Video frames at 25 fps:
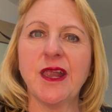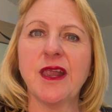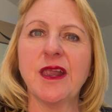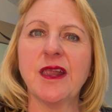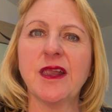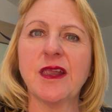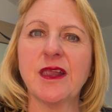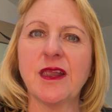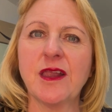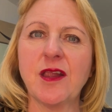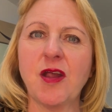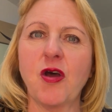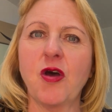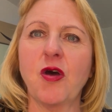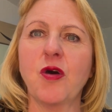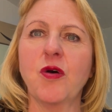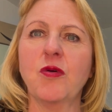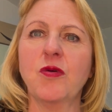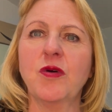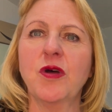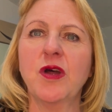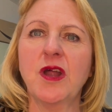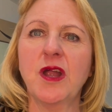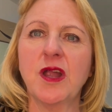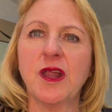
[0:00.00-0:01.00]
is
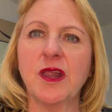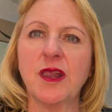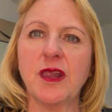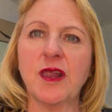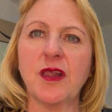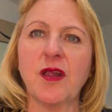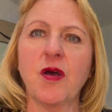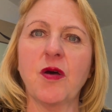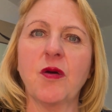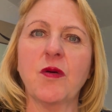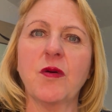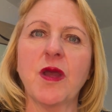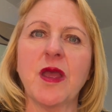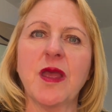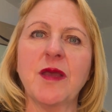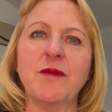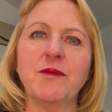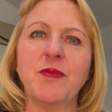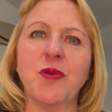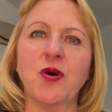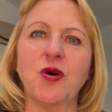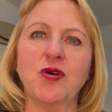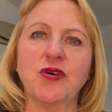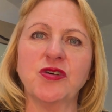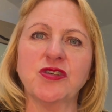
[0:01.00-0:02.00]
so
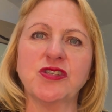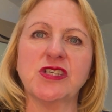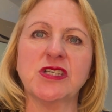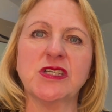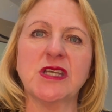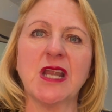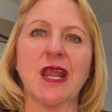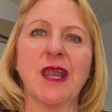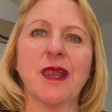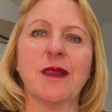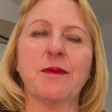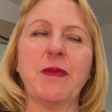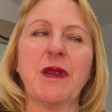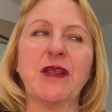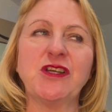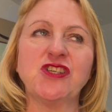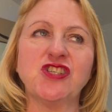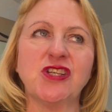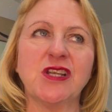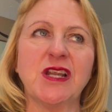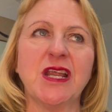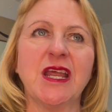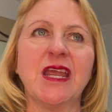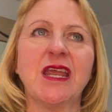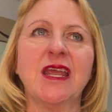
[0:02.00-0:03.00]
important,
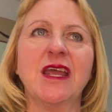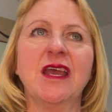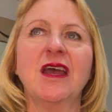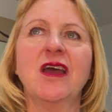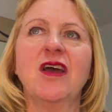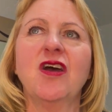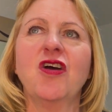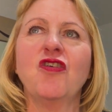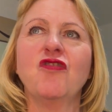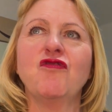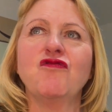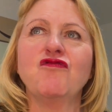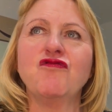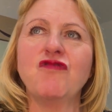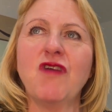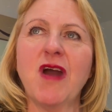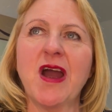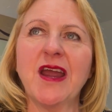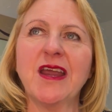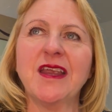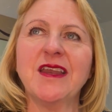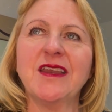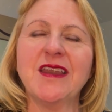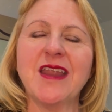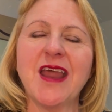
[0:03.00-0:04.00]
especially
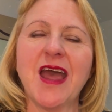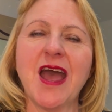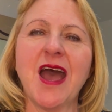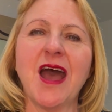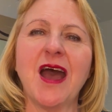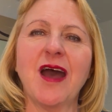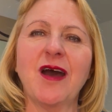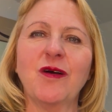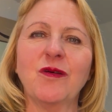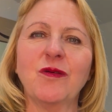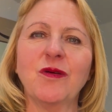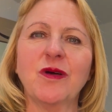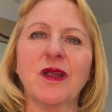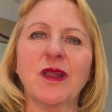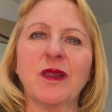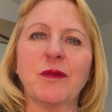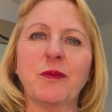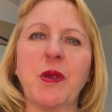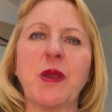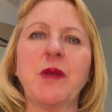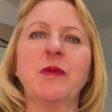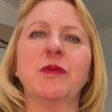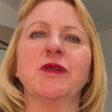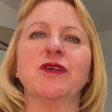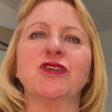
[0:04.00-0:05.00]
right now as
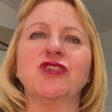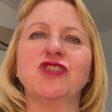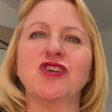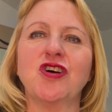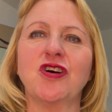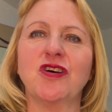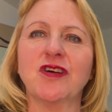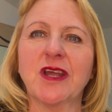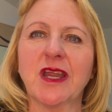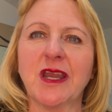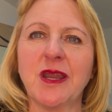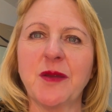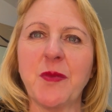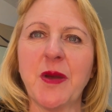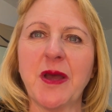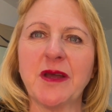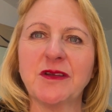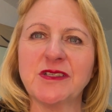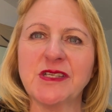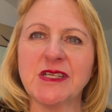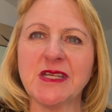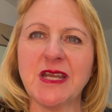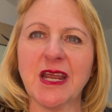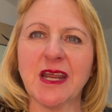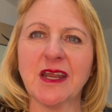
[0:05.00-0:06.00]
people are talking
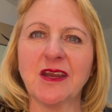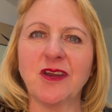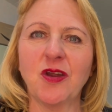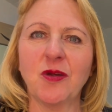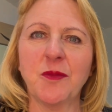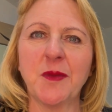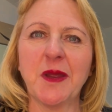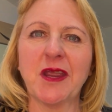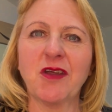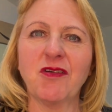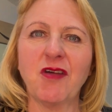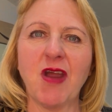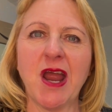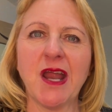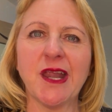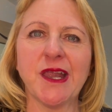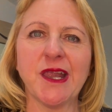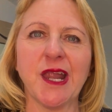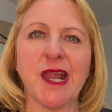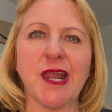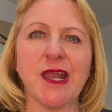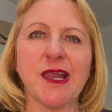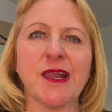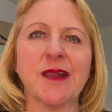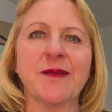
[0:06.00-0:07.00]
about an economic
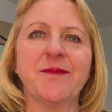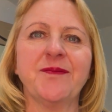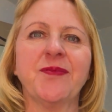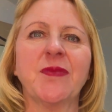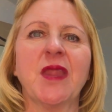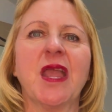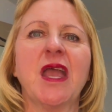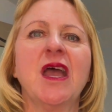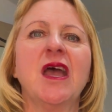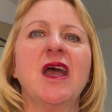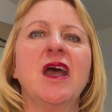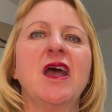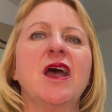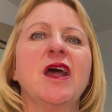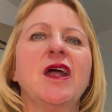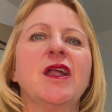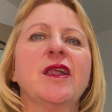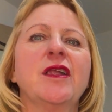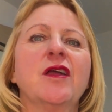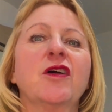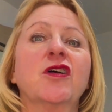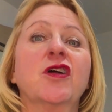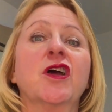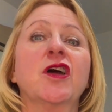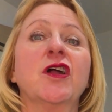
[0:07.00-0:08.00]
crisis.
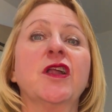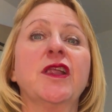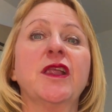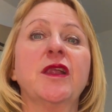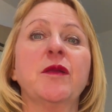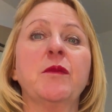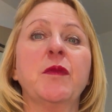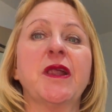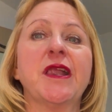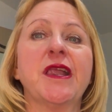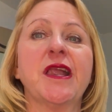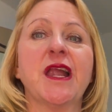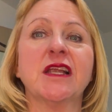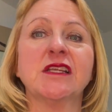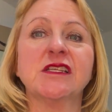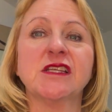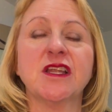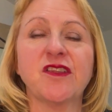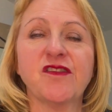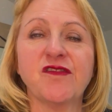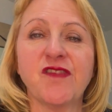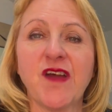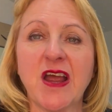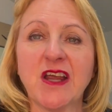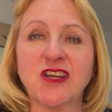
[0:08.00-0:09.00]
So customer
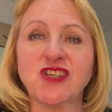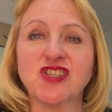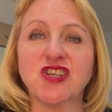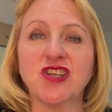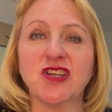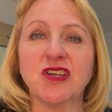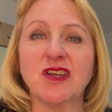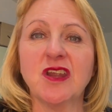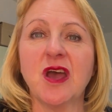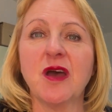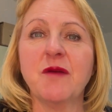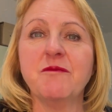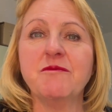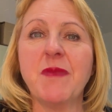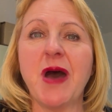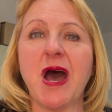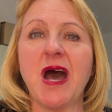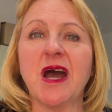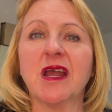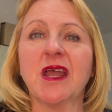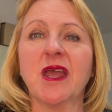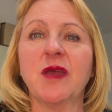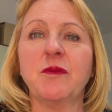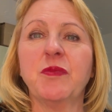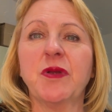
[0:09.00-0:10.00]
satisfaction and
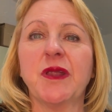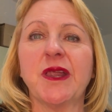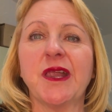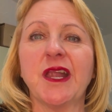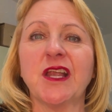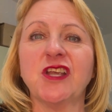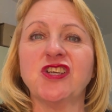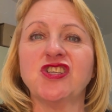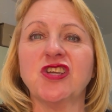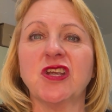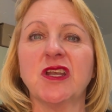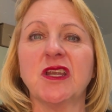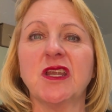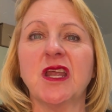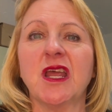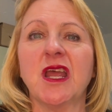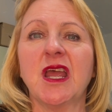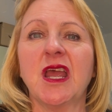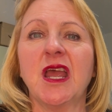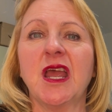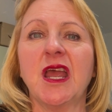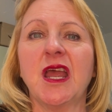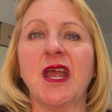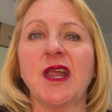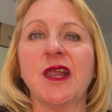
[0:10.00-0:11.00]
market position
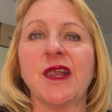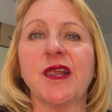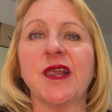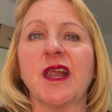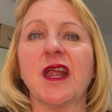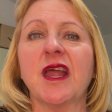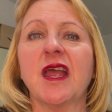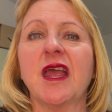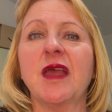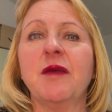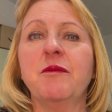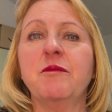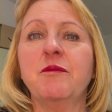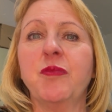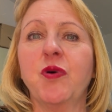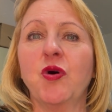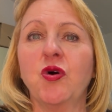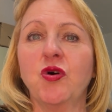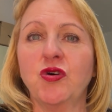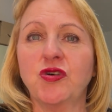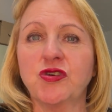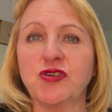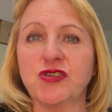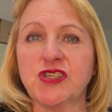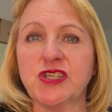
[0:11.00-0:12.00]
is
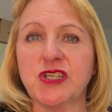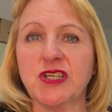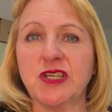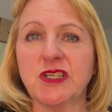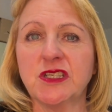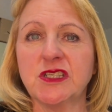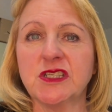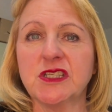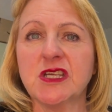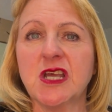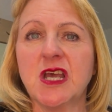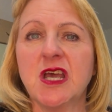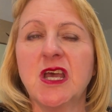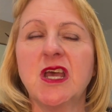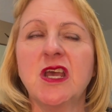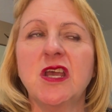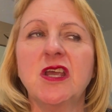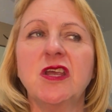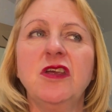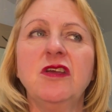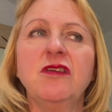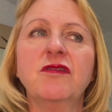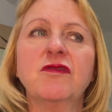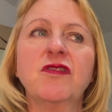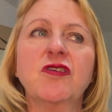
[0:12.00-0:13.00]
important.
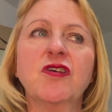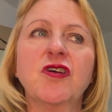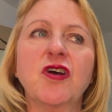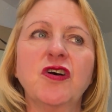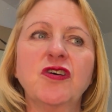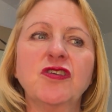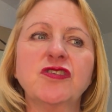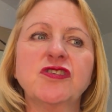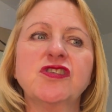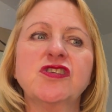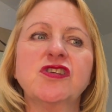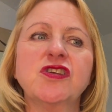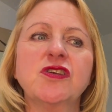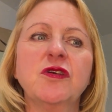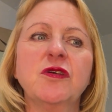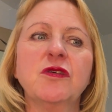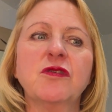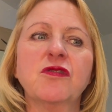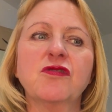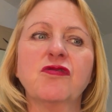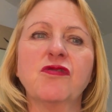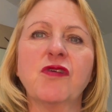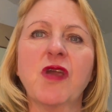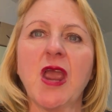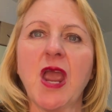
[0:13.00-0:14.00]
You've got to
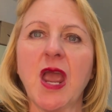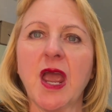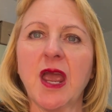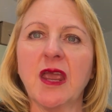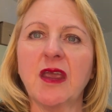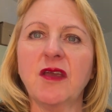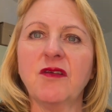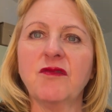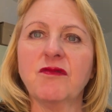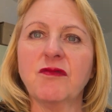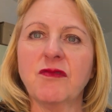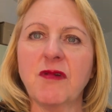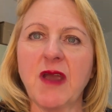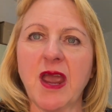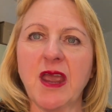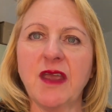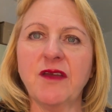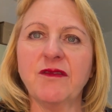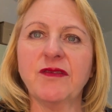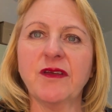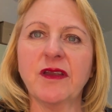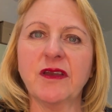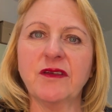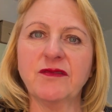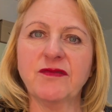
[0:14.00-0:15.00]
create
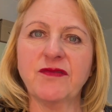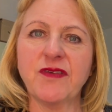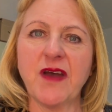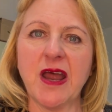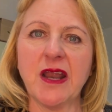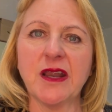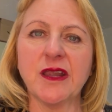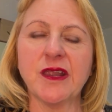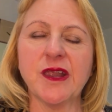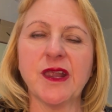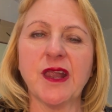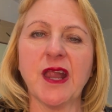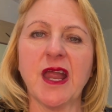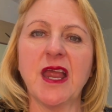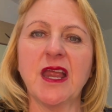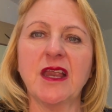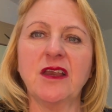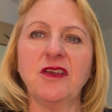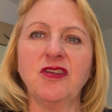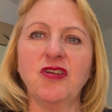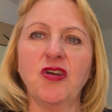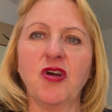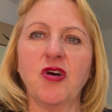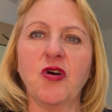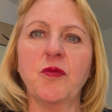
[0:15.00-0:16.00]
raving fans
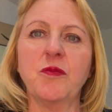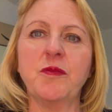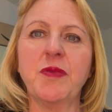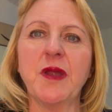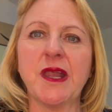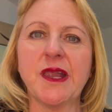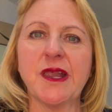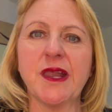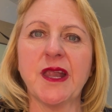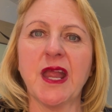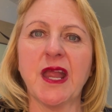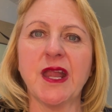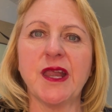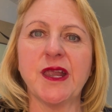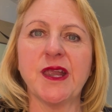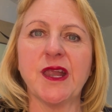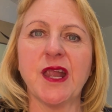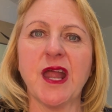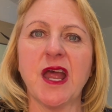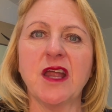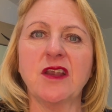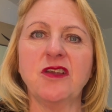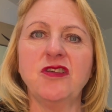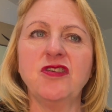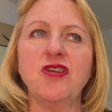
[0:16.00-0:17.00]
in your business
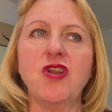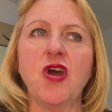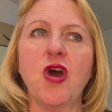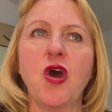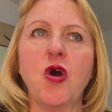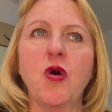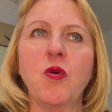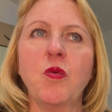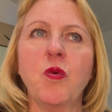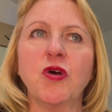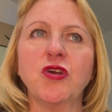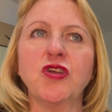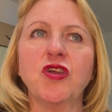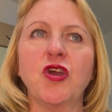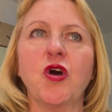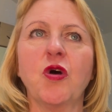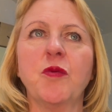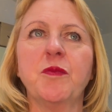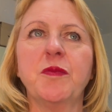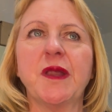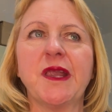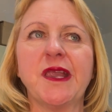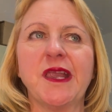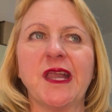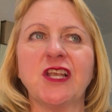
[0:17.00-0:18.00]
and know what your
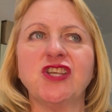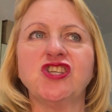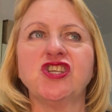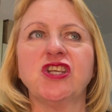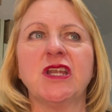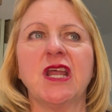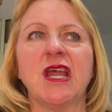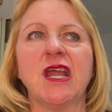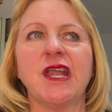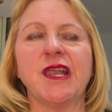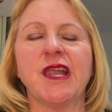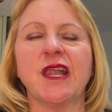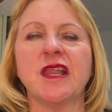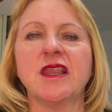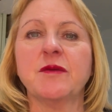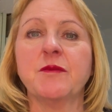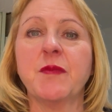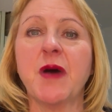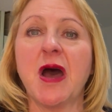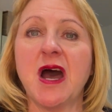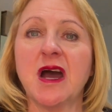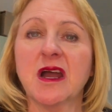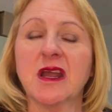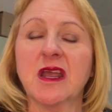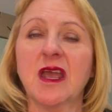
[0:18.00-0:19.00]
position is in the
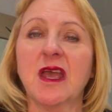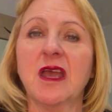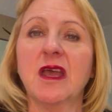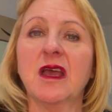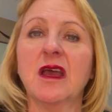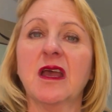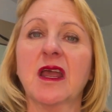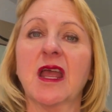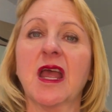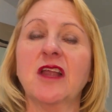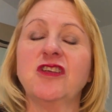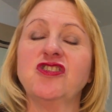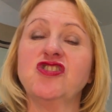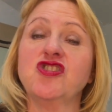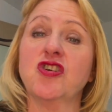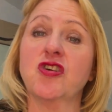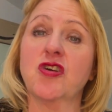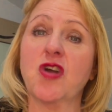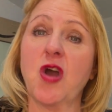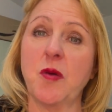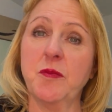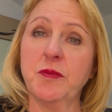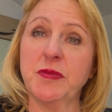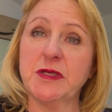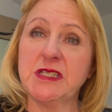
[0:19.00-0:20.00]
market against your
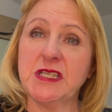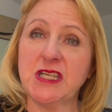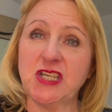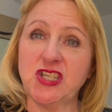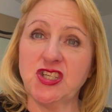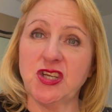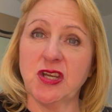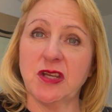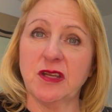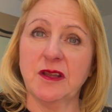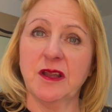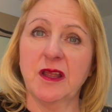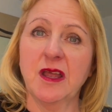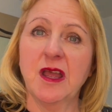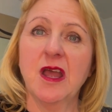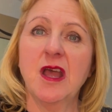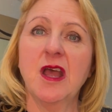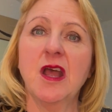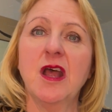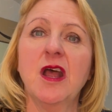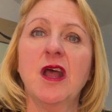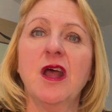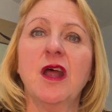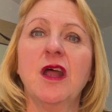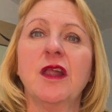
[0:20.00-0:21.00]
competition.
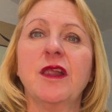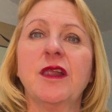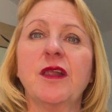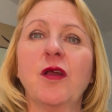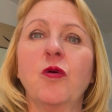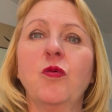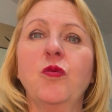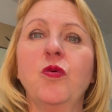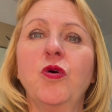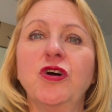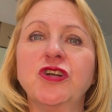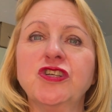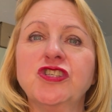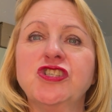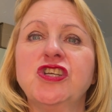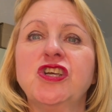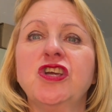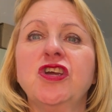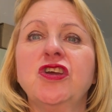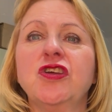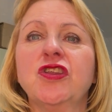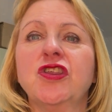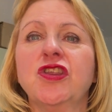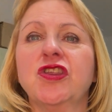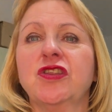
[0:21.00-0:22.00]
So what do
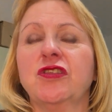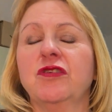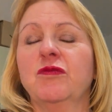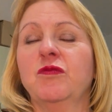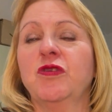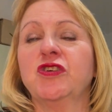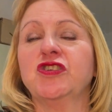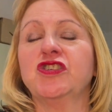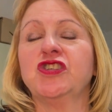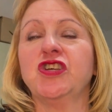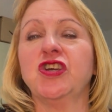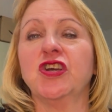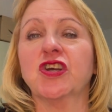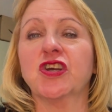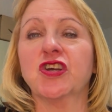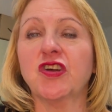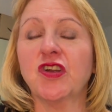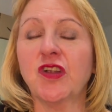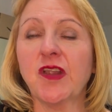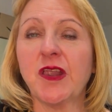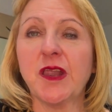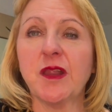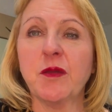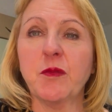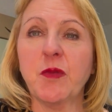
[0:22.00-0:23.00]
your
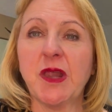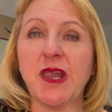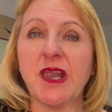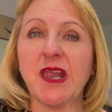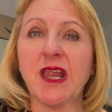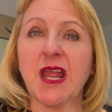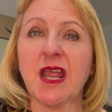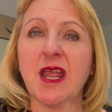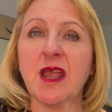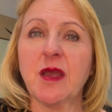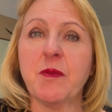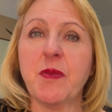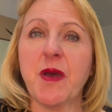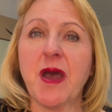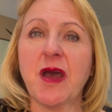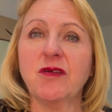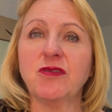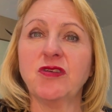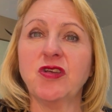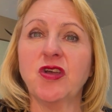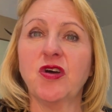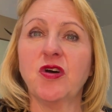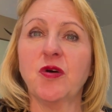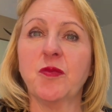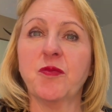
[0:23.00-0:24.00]
customers think
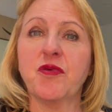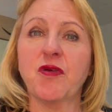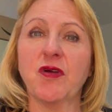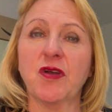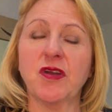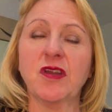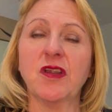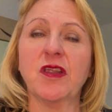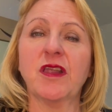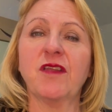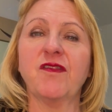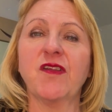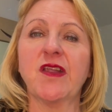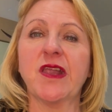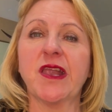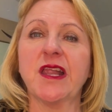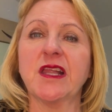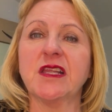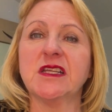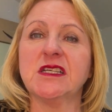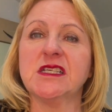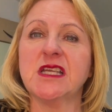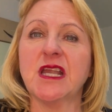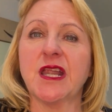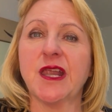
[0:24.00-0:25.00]
about your products,
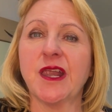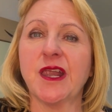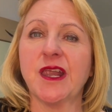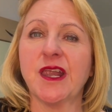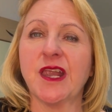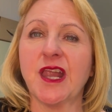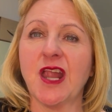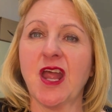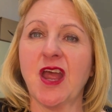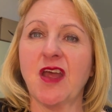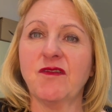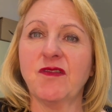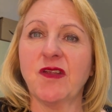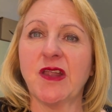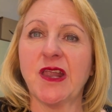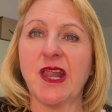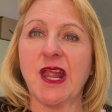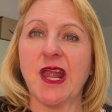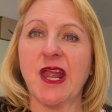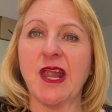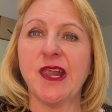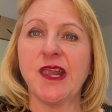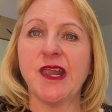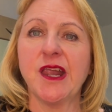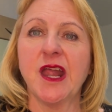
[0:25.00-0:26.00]
facilities and
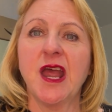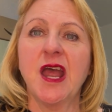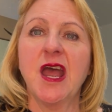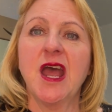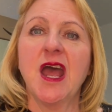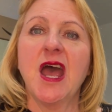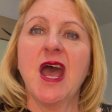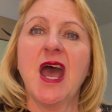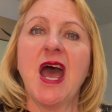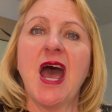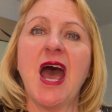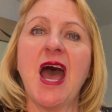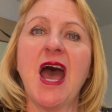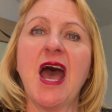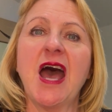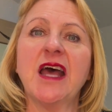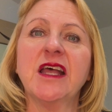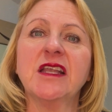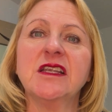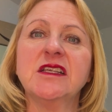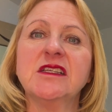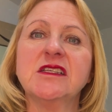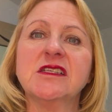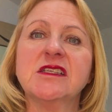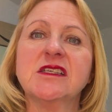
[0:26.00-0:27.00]
services?
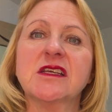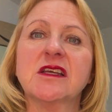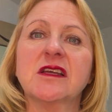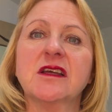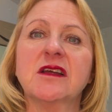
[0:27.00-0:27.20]
And